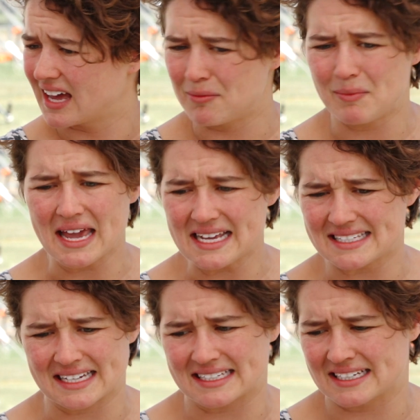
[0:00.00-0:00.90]

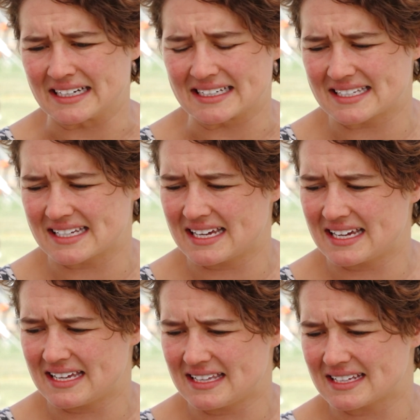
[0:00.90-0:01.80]
amazing to kind of
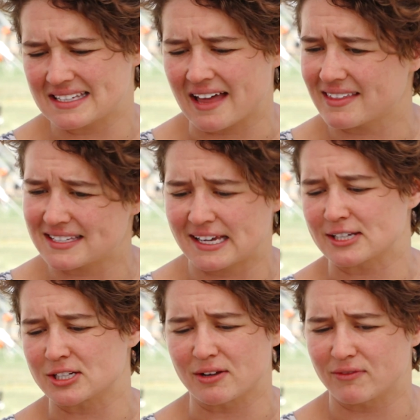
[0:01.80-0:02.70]
see this other
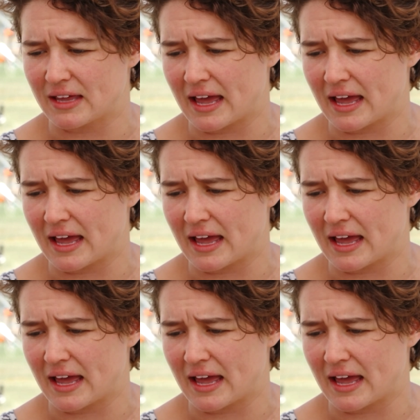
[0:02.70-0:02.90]
section of